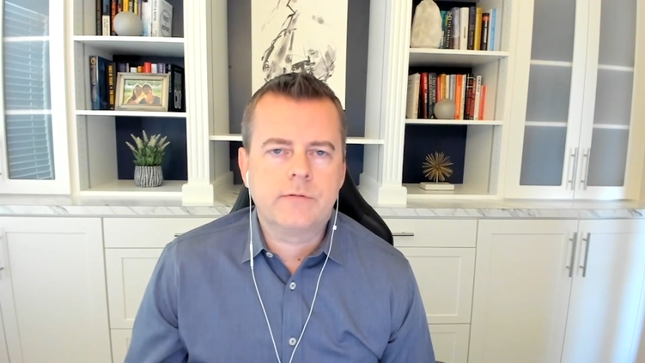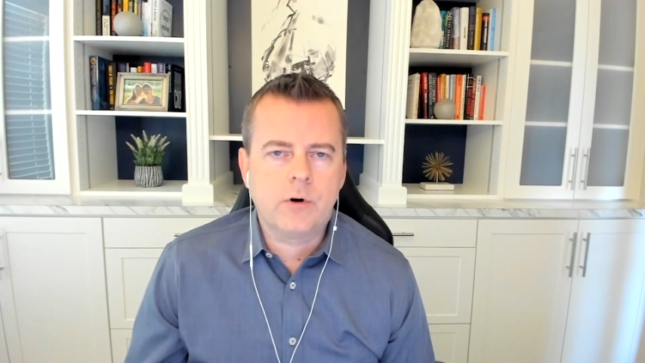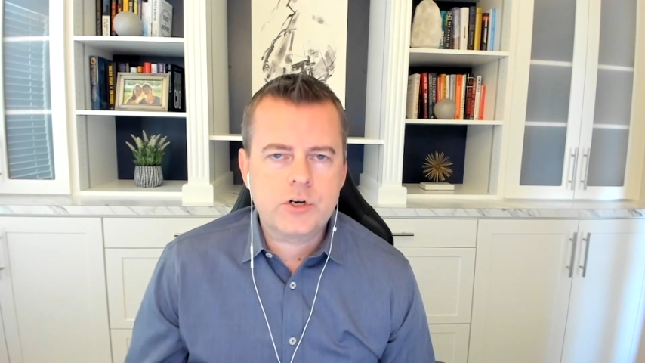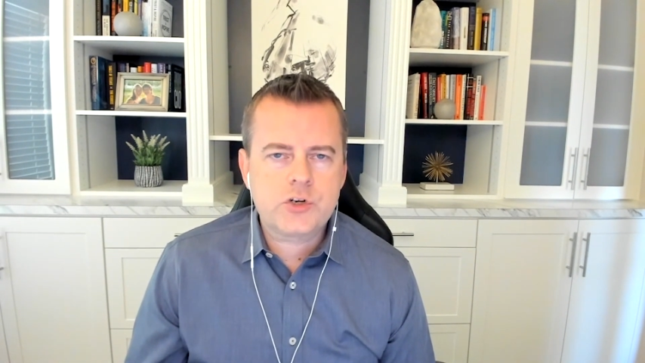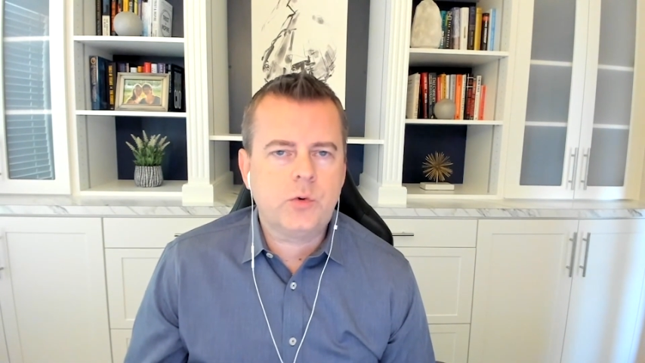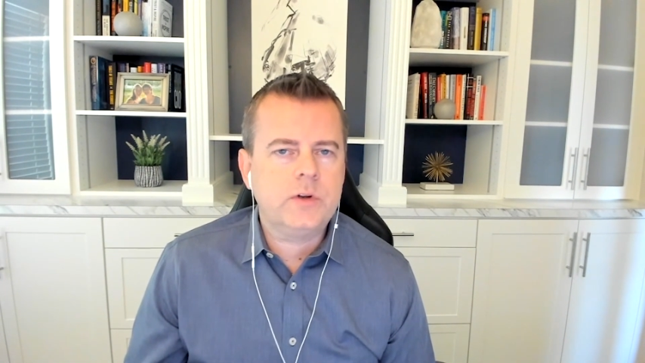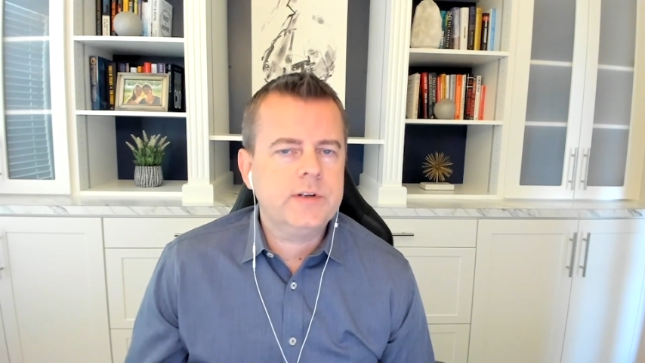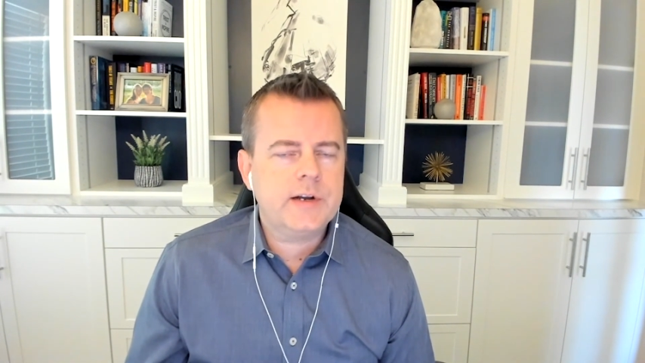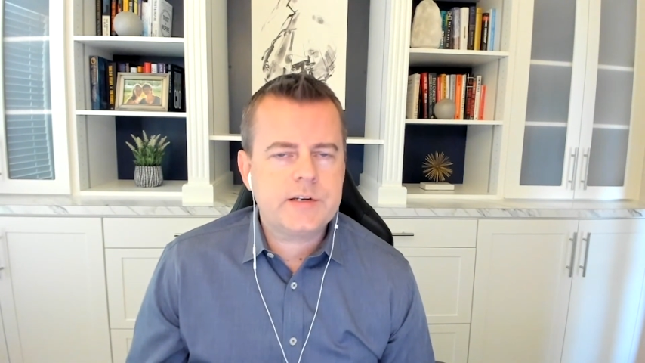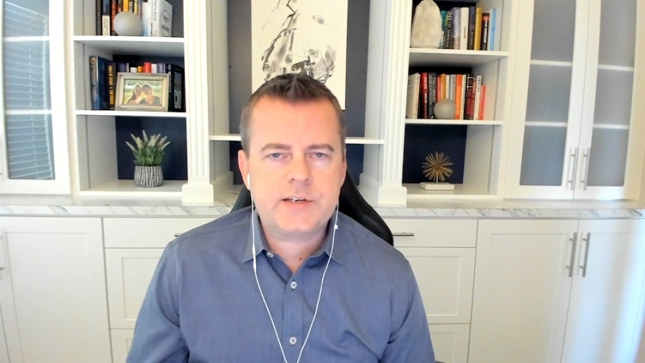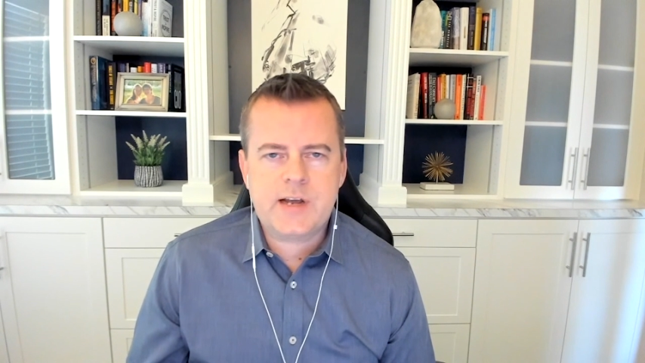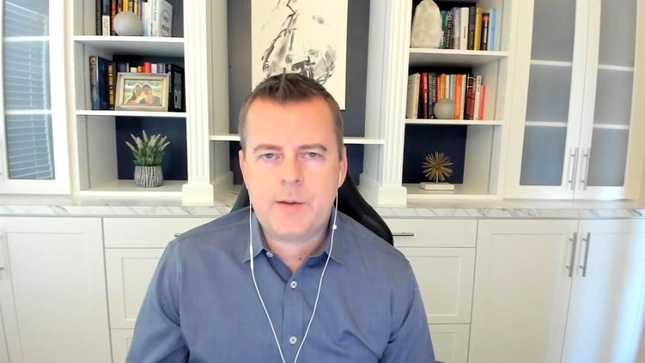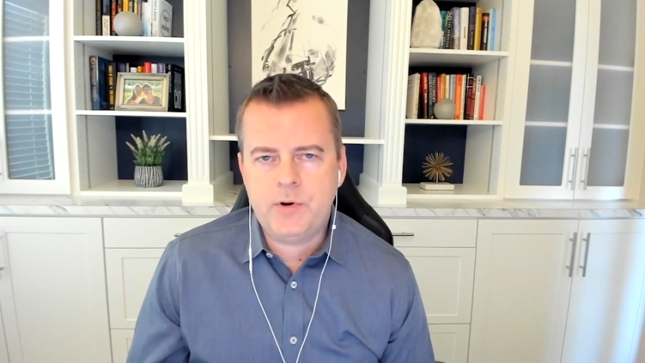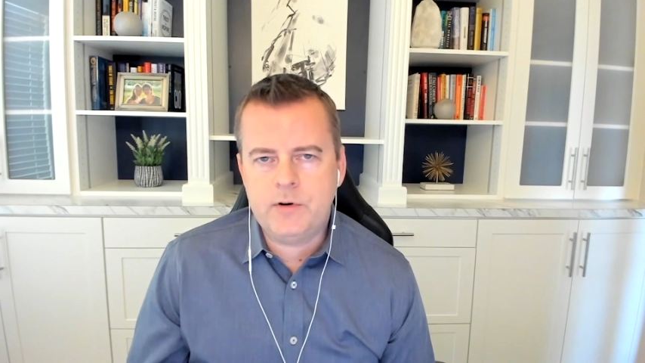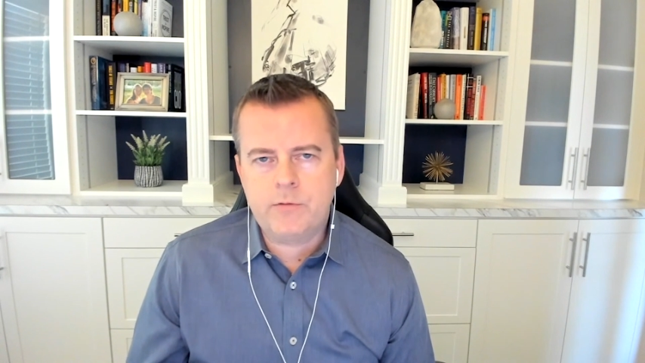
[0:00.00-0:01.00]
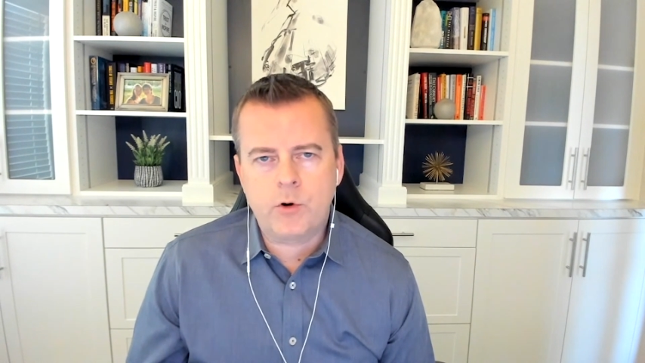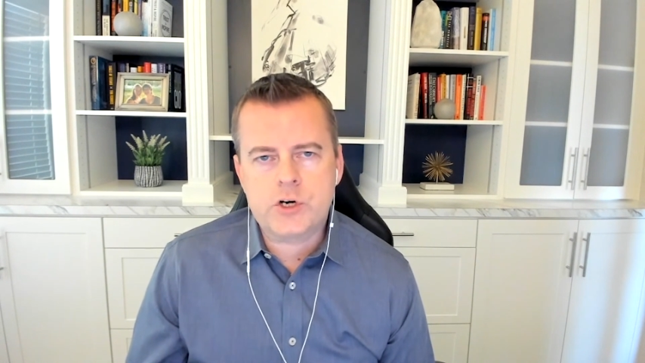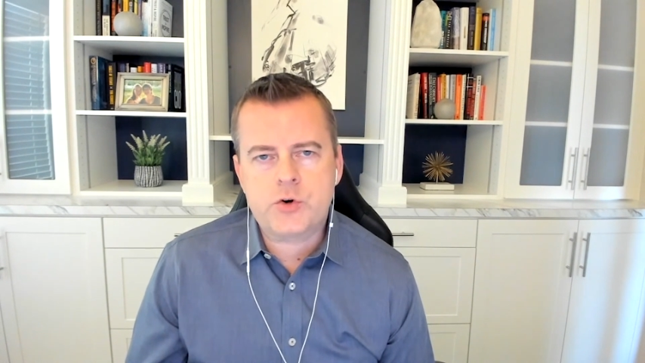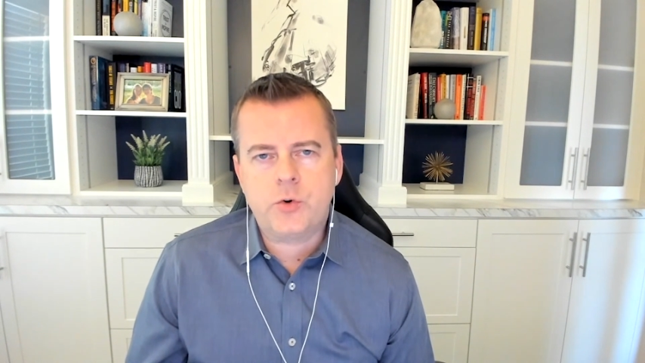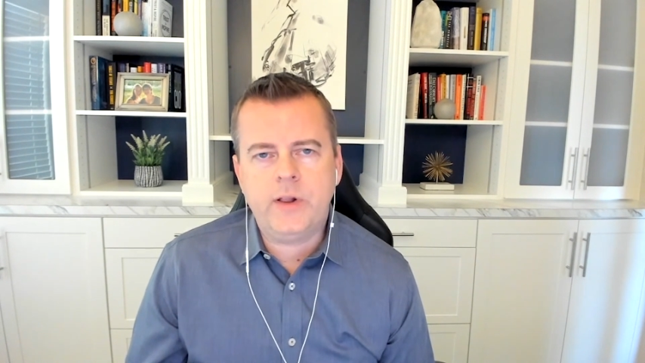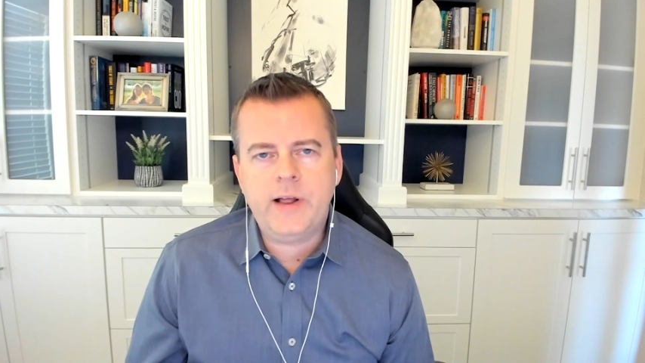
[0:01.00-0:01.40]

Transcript: virtual desktop and virtual